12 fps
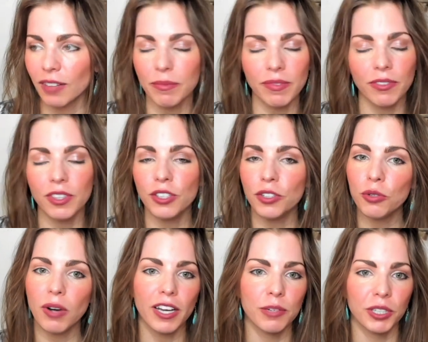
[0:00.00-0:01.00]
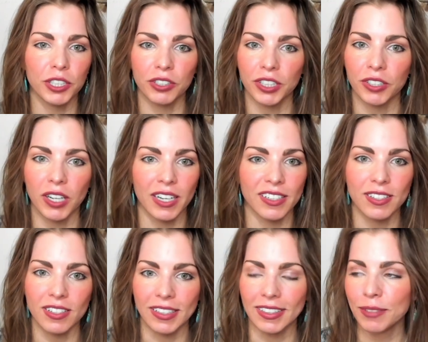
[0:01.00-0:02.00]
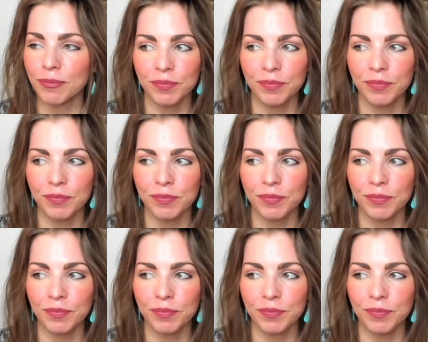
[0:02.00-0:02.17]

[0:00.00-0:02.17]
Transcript: the U I on Mercury, you guys, like